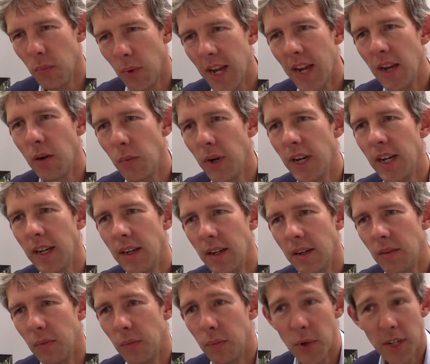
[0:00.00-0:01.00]
way
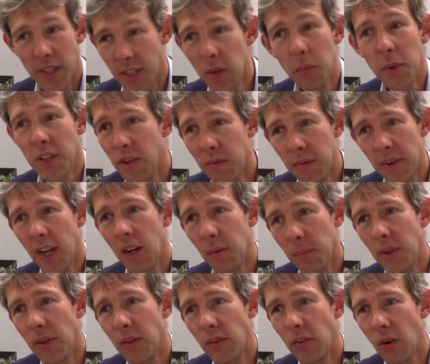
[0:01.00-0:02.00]
we deal with
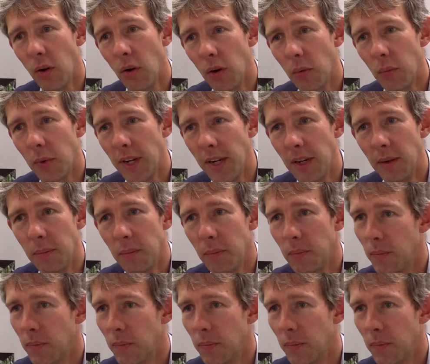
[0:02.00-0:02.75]
development or we